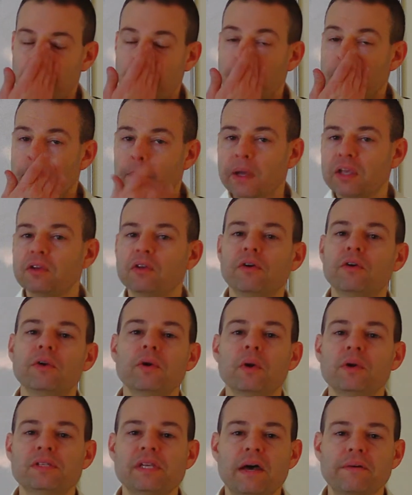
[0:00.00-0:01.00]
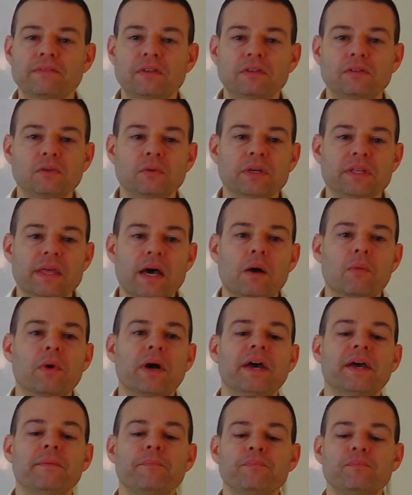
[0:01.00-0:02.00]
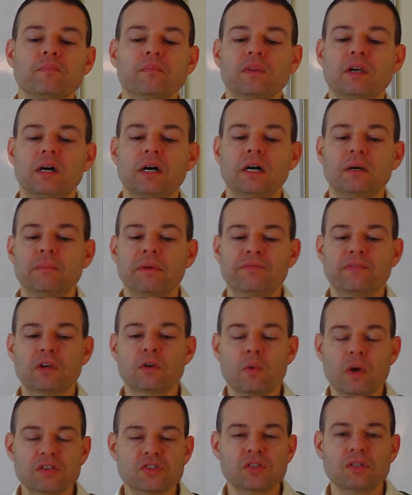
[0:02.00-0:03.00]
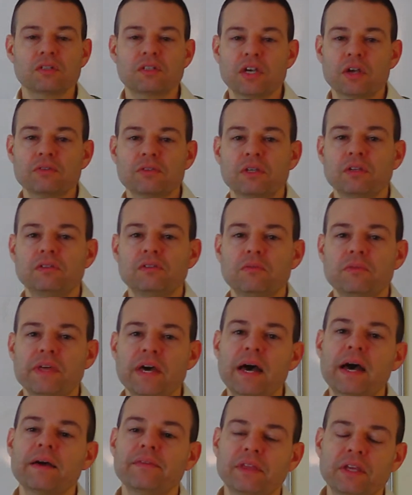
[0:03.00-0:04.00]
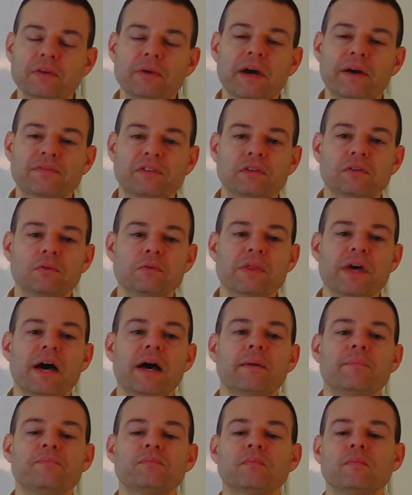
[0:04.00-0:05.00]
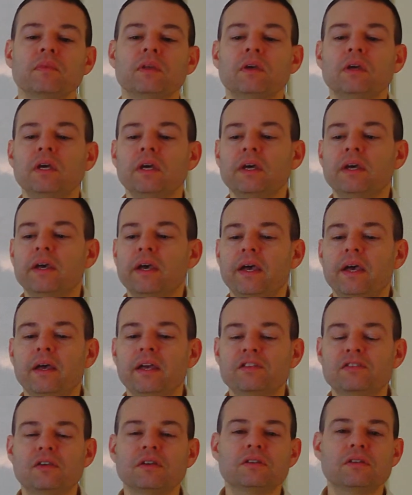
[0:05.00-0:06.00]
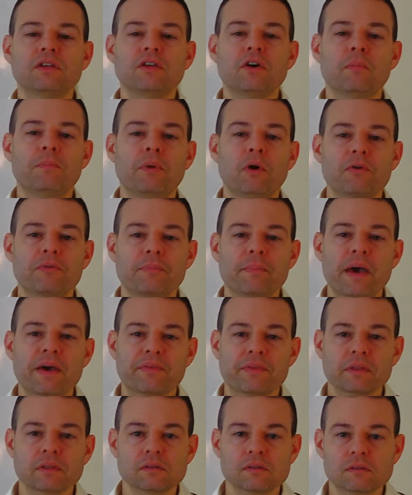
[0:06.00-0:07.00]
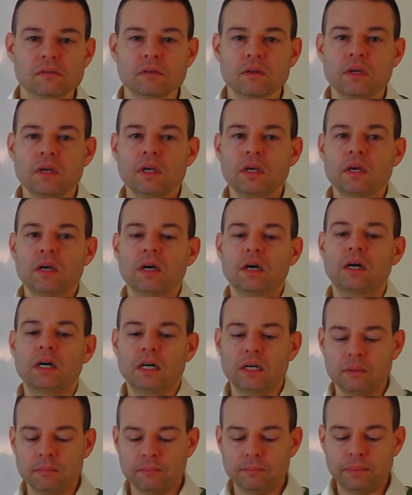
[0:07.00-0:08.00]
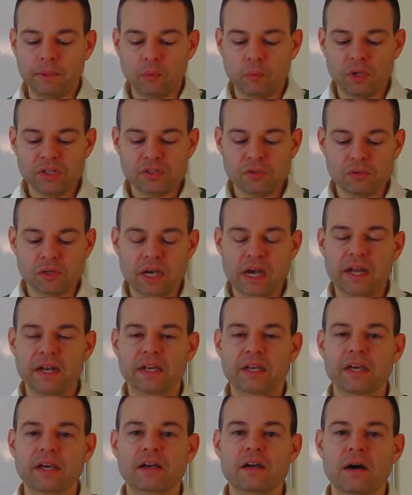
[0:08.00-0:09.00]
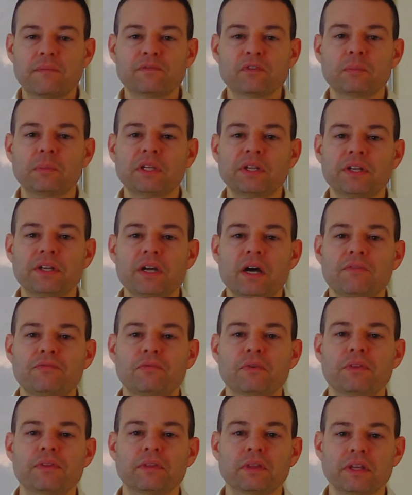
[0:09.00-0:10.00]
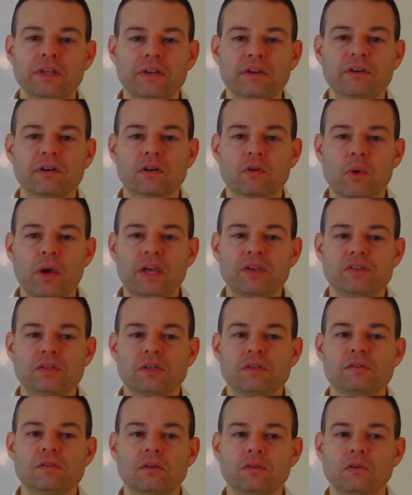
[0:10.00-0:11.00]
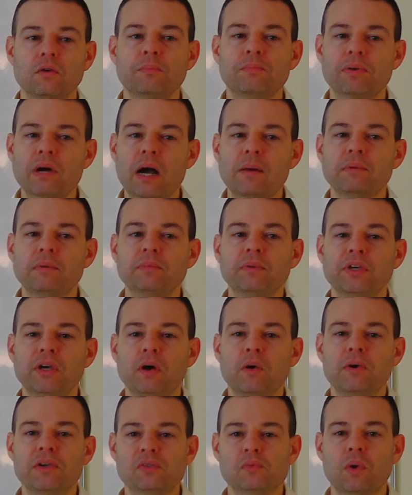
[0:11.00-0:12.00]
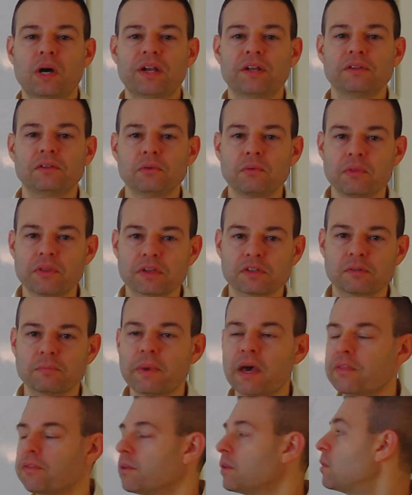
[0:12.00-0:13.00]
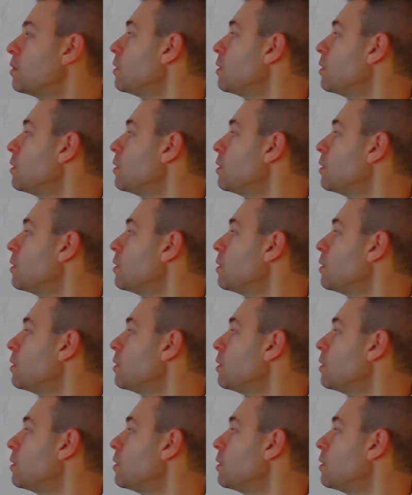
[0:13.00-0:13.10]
But you don't always have to do it that way. If the question tells you to do that, then you have to do that. It's good to know both methods. But once you kind of get comfortable enough with linear equations, you'll probably always want to do this method.